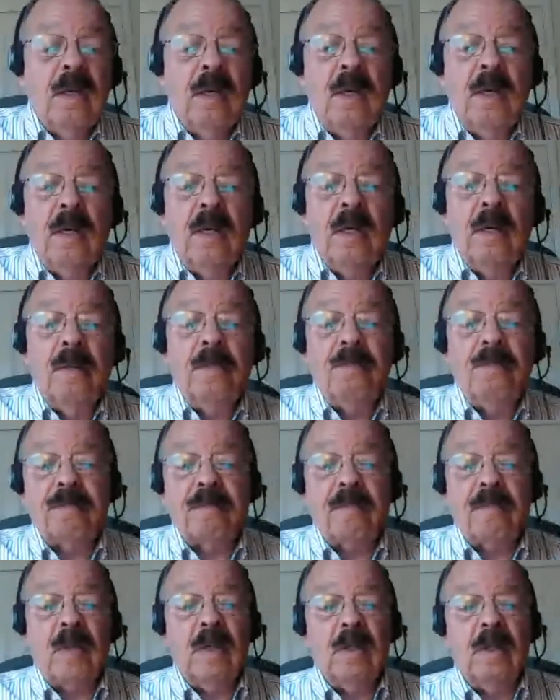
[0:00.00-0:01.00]
Um,
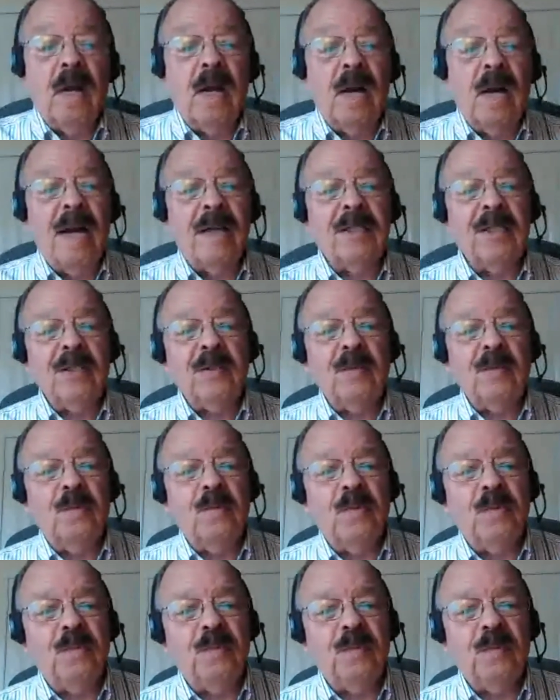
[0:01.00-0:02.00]
I just
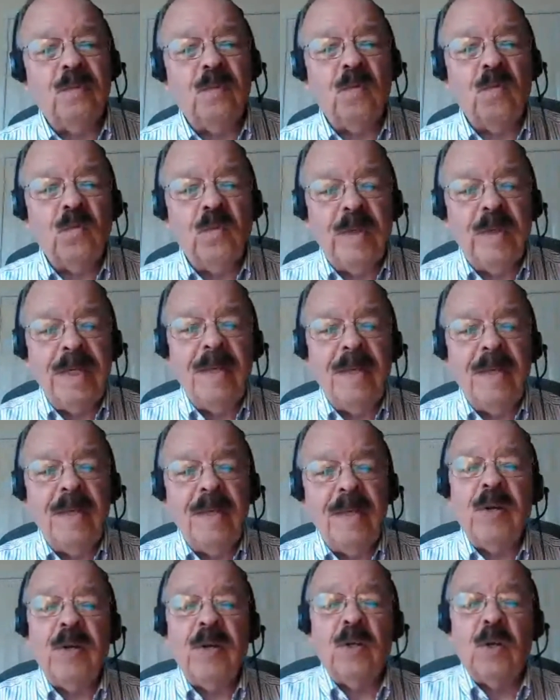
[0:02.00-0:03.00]
really
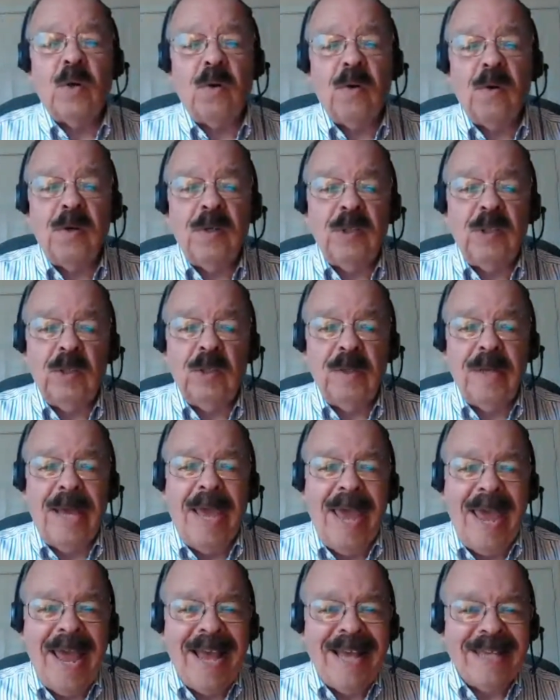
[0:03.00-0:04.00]
want to encourage you to
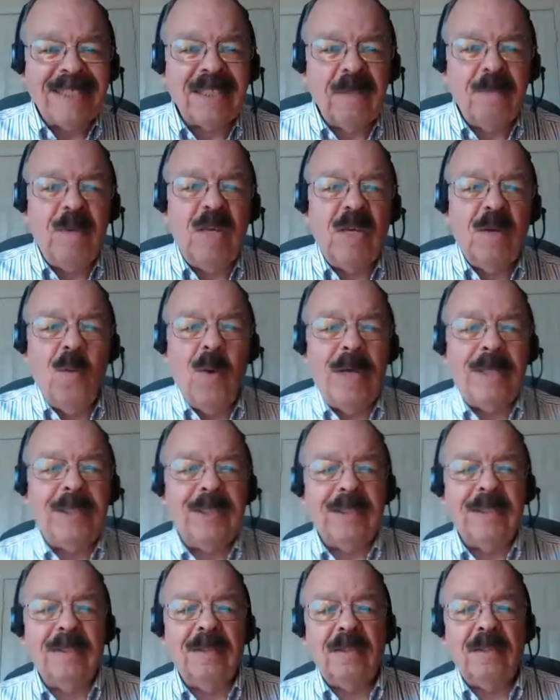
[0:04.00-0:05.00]
ask me
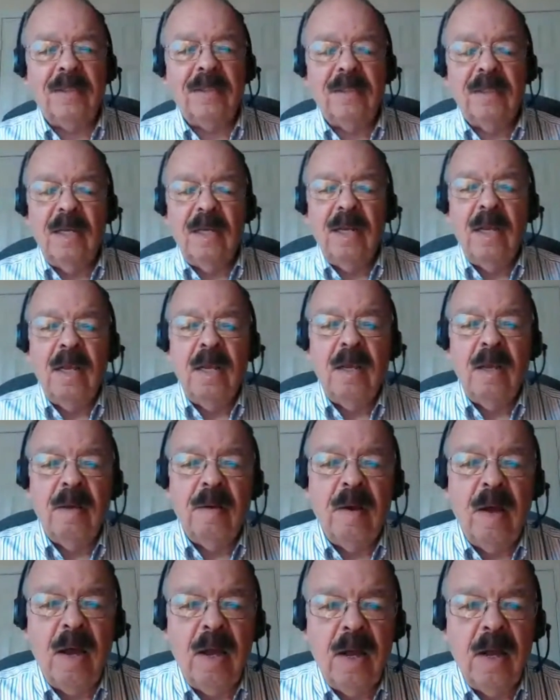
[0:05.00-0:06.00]
questions
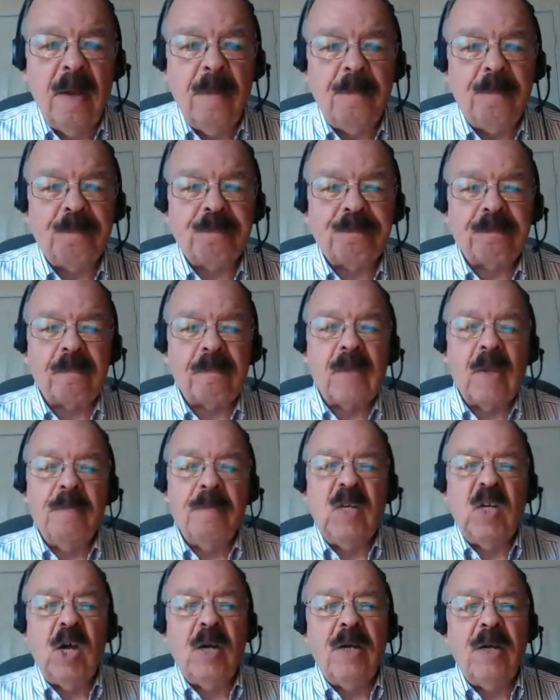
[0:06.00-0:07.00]
um,
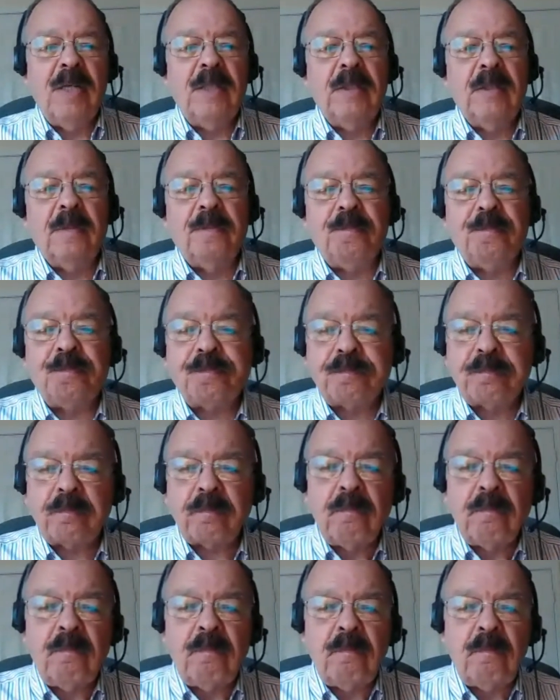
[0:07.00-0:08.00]
because
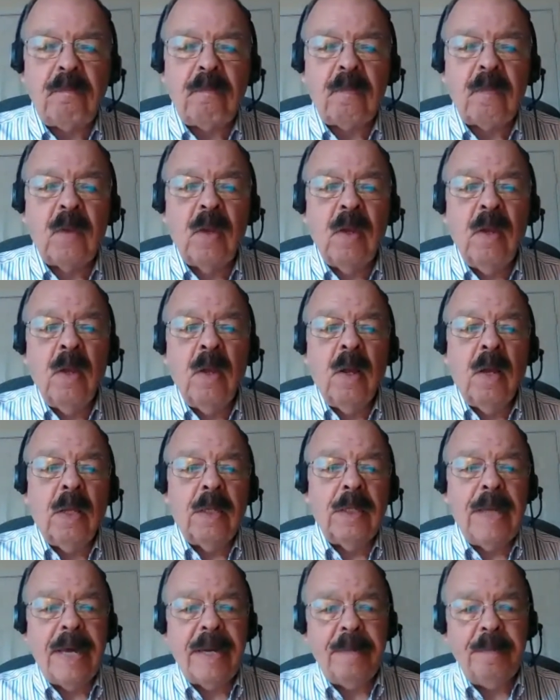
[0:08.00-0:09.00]
a
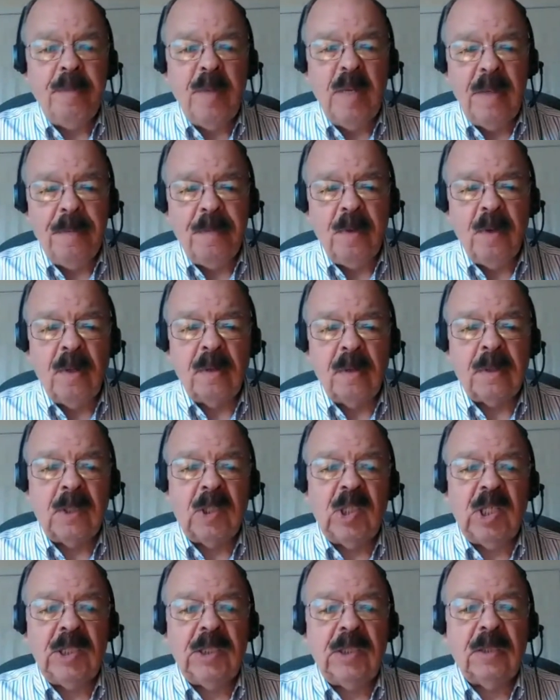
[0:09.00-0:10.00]
lot of people
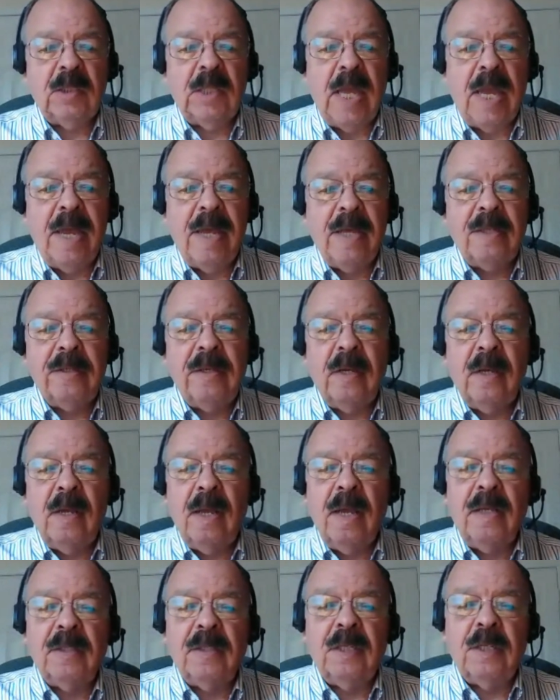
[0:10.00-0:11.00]
just as a
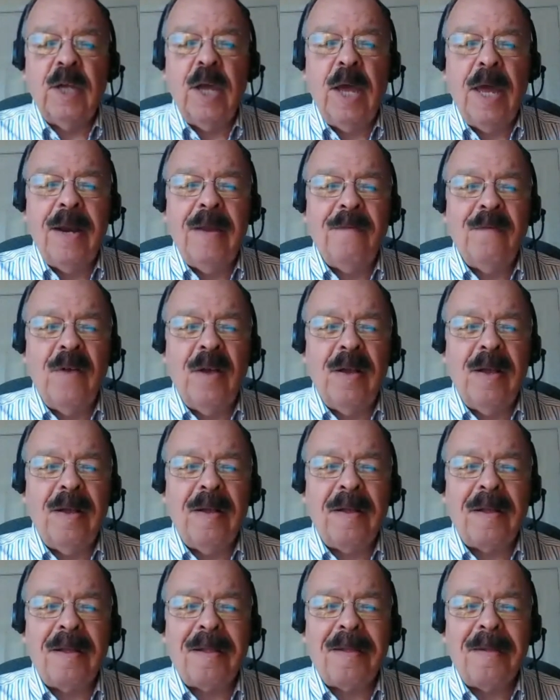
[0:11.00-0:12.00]
as a kind of a